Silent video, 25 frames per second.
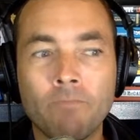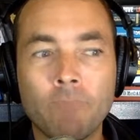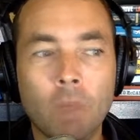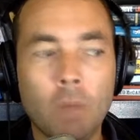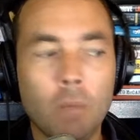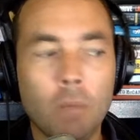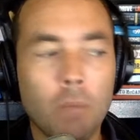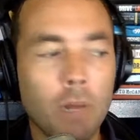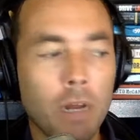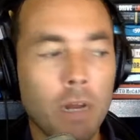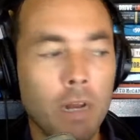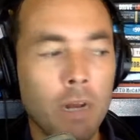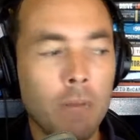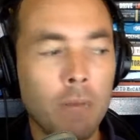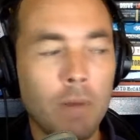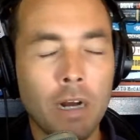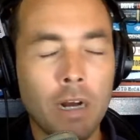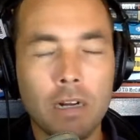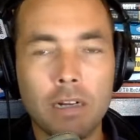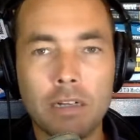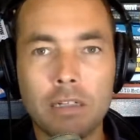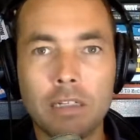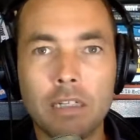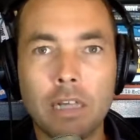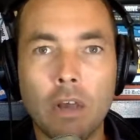But I'm not
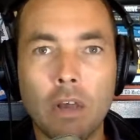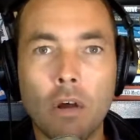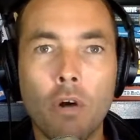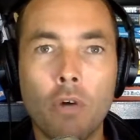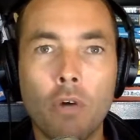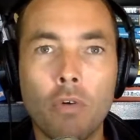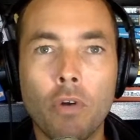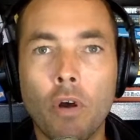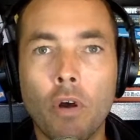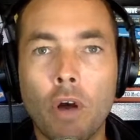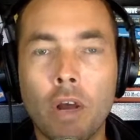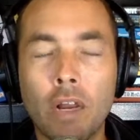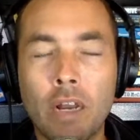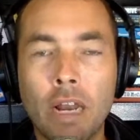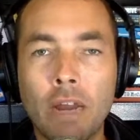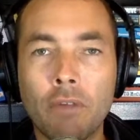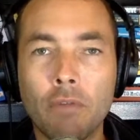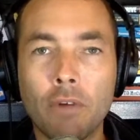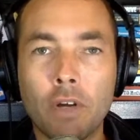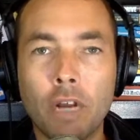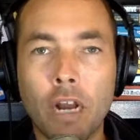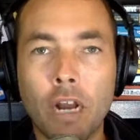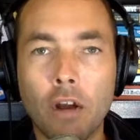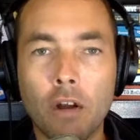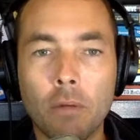going to say, oh, no, I
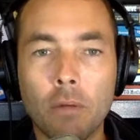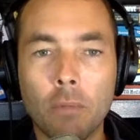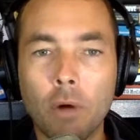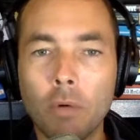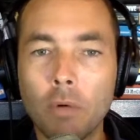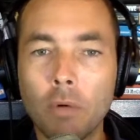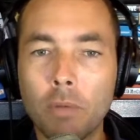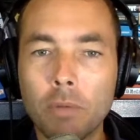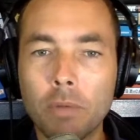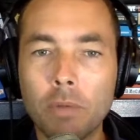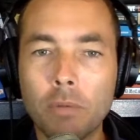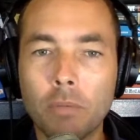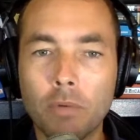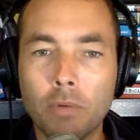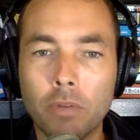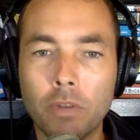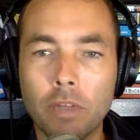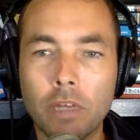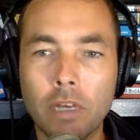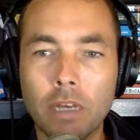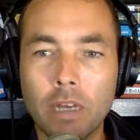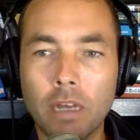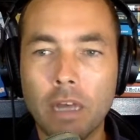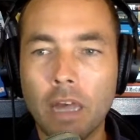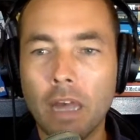never cared about what people
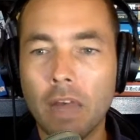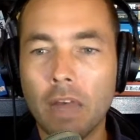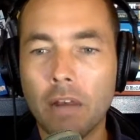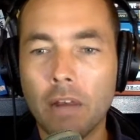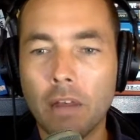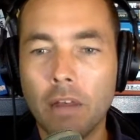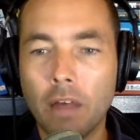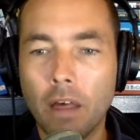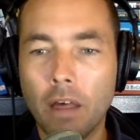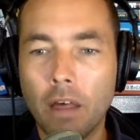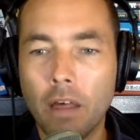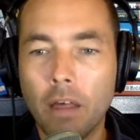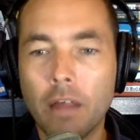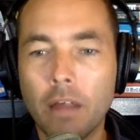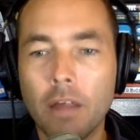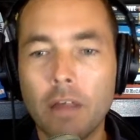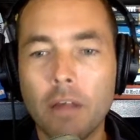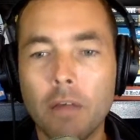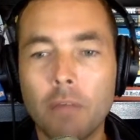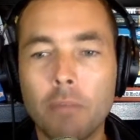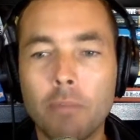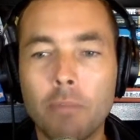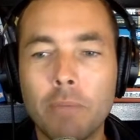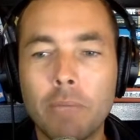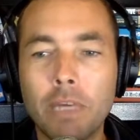think. And
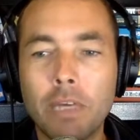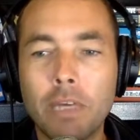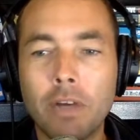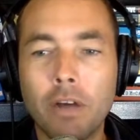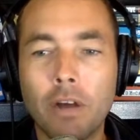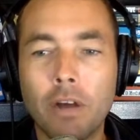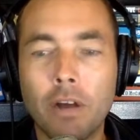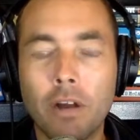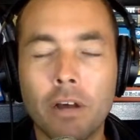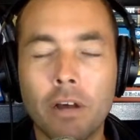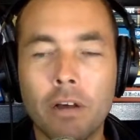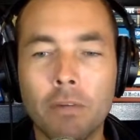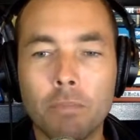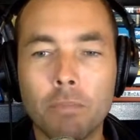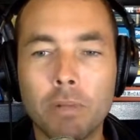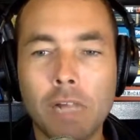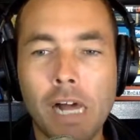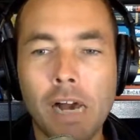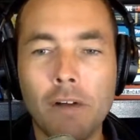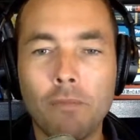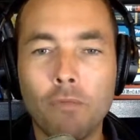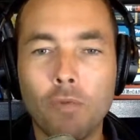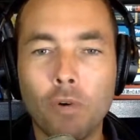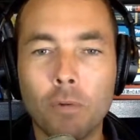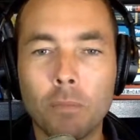being on a
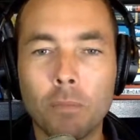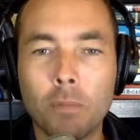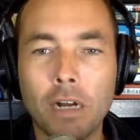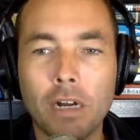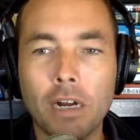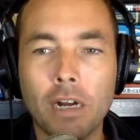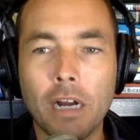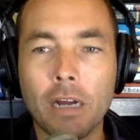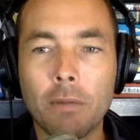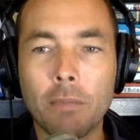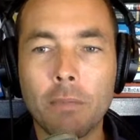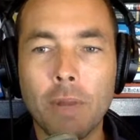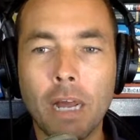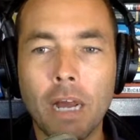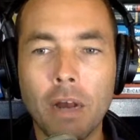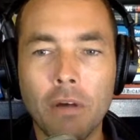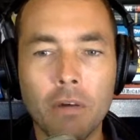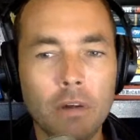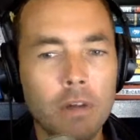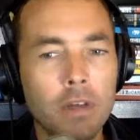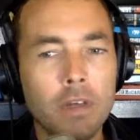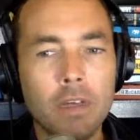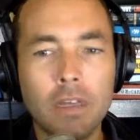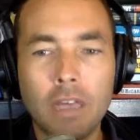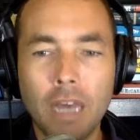platform like I am
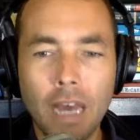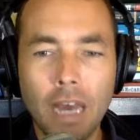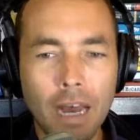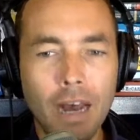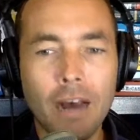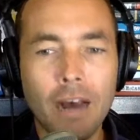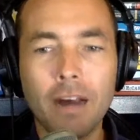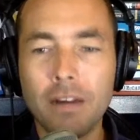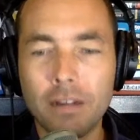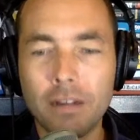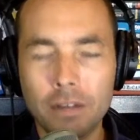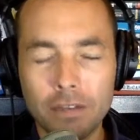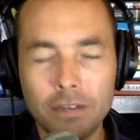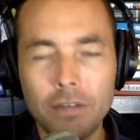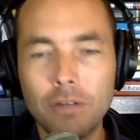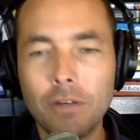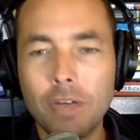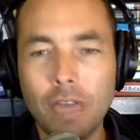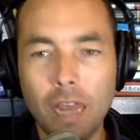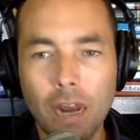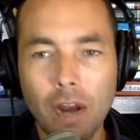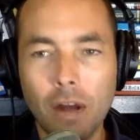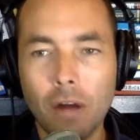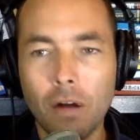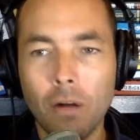now, yeah, you
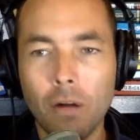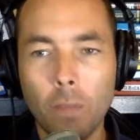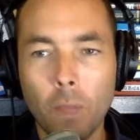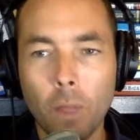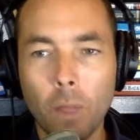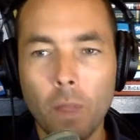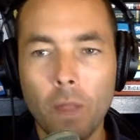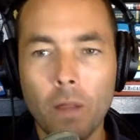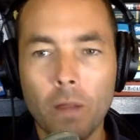care.